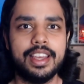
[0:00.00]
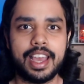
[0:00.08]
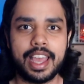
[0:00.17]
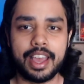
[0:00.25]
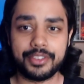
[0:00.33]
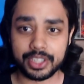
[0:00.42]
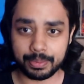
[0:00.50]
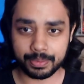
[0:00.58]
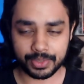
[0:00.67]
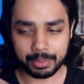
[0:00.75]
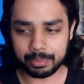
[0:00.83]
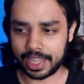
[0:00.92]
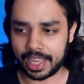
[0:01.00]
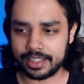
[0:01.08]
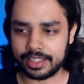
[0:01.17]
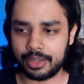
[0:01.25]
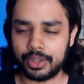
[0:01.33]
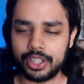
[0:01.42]
I have some some
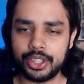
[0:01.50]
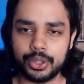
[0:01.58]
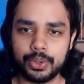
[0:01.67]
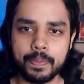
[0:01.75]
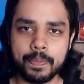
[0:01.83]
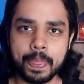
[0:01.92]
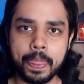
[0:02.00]
plans that I want to do.